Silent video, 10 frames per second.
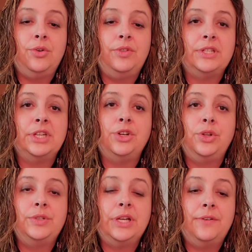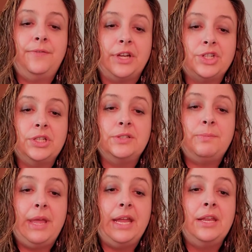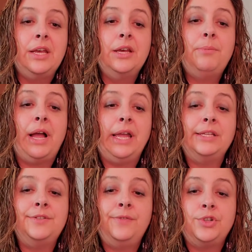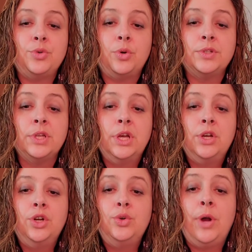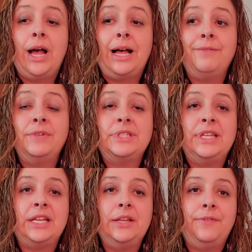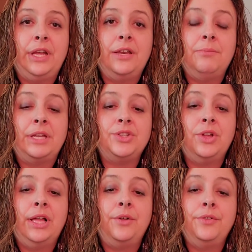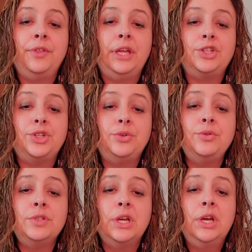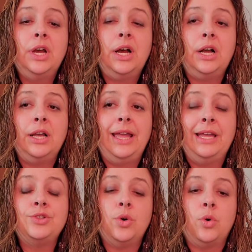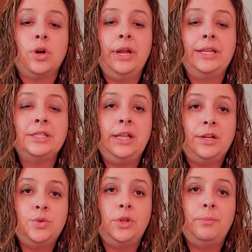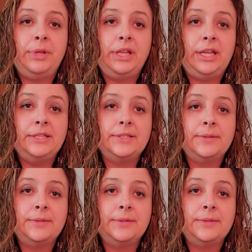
this includes confessions made by individuals who have significant mental health issues and or intellectual abilities.